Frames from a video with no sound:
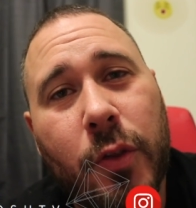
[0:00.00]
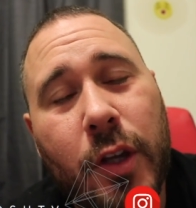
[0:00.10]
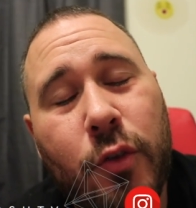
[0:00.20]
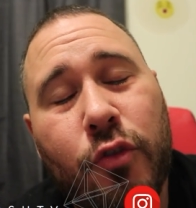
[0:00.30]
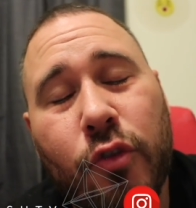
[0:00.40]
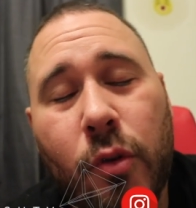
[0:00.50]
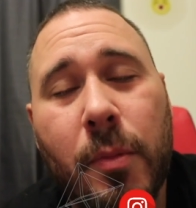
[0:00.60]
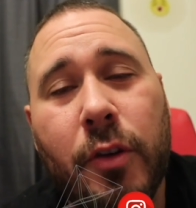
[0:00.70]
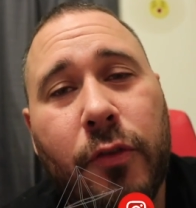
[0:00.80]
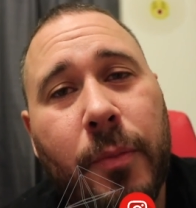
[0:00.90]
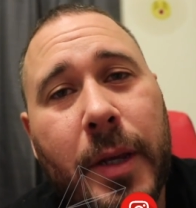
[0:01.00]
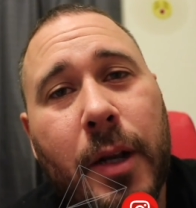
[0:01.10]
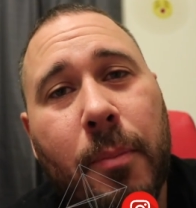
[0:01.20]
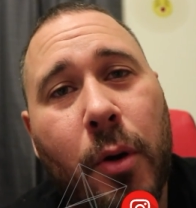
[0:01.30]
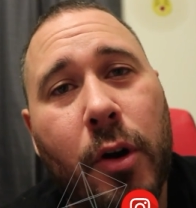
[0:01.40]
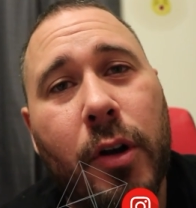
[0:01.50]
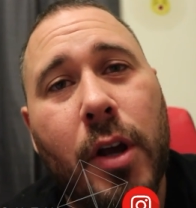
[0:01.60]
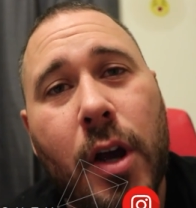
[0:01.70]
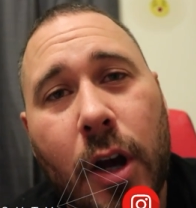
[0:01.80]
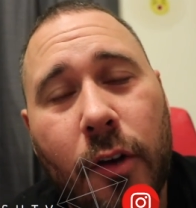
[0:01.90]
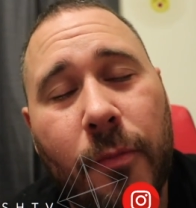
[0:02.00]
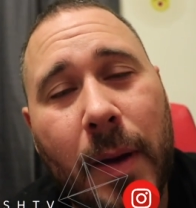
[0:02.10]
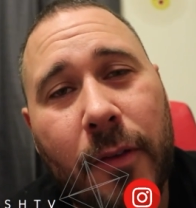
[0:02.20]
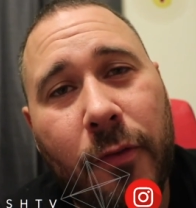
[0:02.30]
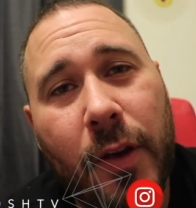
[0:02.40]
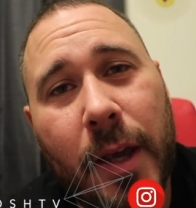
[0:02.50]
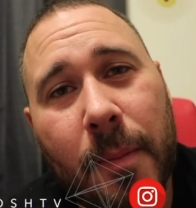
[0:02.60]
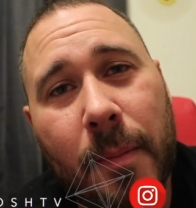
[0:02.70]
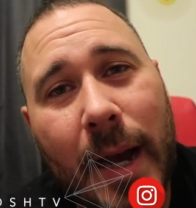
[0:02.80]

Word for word: Thank you so much for being a part of my fam.